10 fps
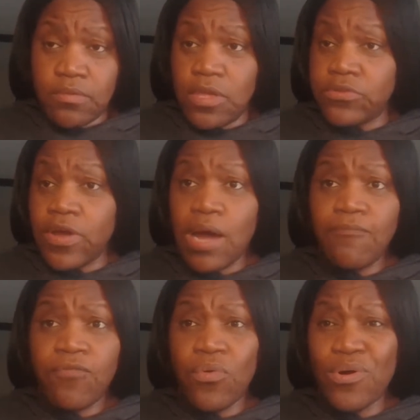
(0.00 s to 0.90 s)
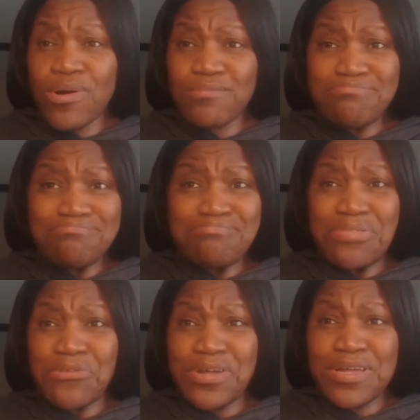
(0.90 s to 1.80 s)
your top 4,
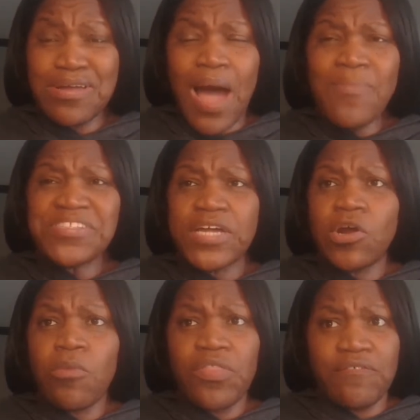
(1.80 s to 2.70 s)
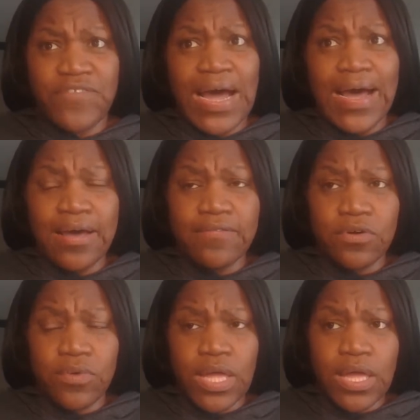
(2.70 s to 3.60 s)
3. I'm gonna say no more than 5,
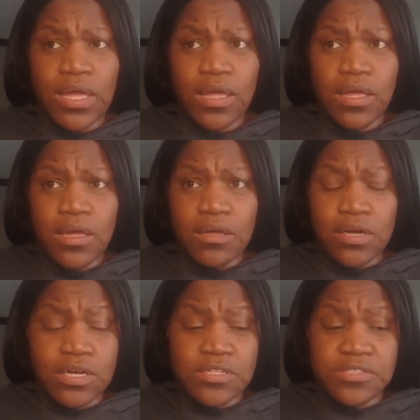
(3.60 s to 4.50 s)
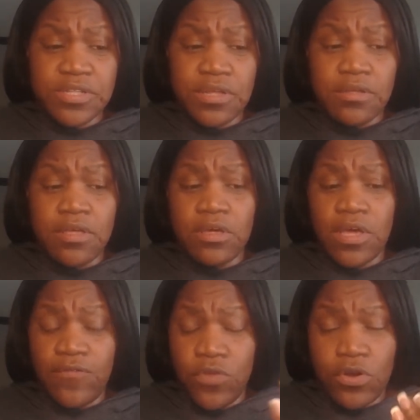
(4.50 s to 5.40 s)
okay? Because
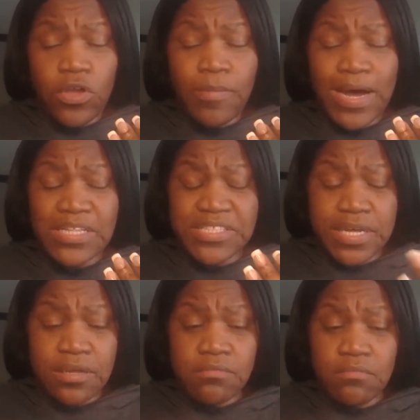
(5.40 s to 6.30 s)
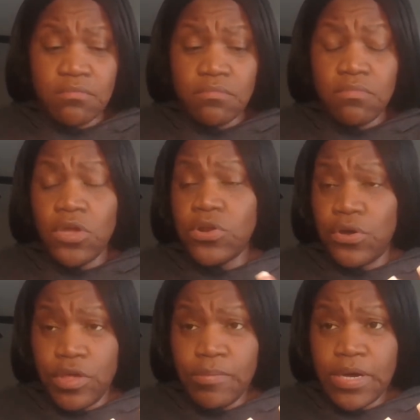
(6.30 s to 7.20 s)
if you know your mindset, you know
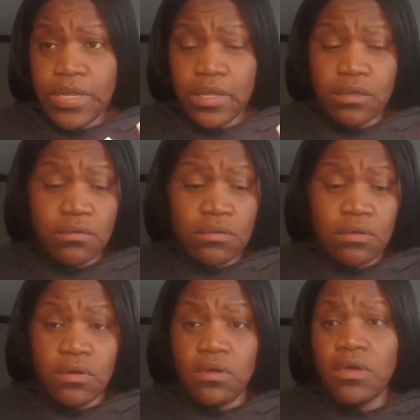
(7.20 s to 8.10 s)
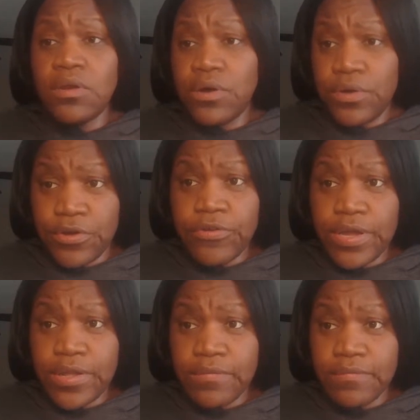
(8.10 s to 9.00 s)
your money, you know your
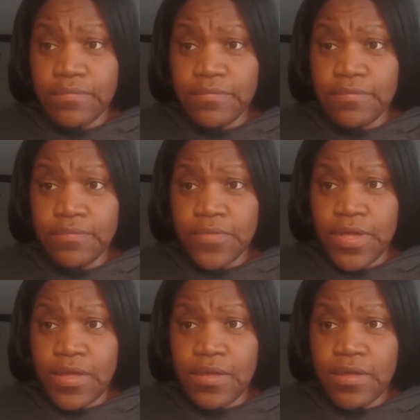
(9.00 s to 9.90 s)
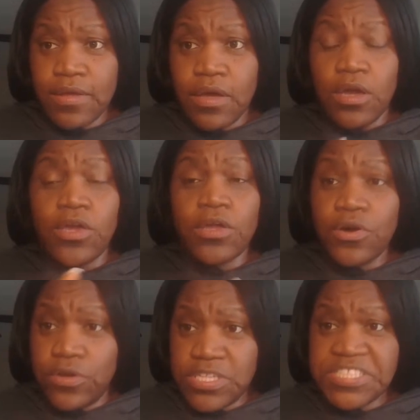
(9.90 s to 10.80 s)
credit, okay? You
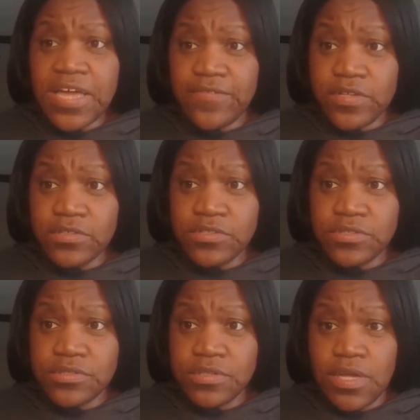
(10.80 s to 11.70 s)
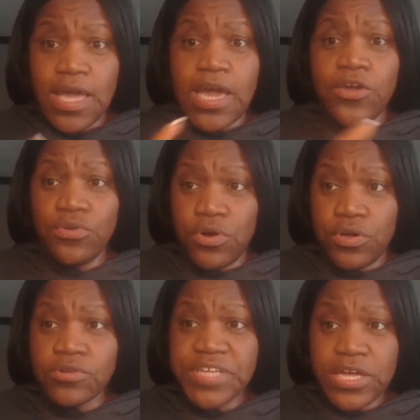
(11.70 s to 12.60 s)
know your savings, and you know
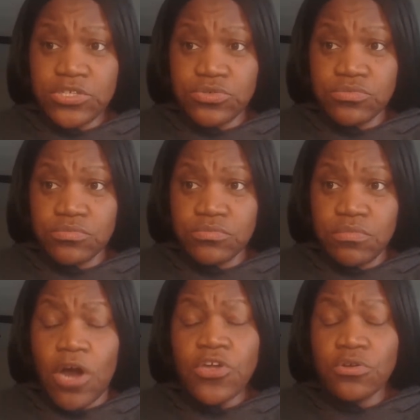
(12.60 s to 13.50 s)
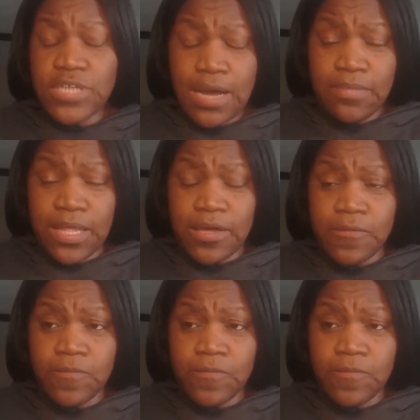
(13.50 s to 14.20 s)
your schedule or your timeline.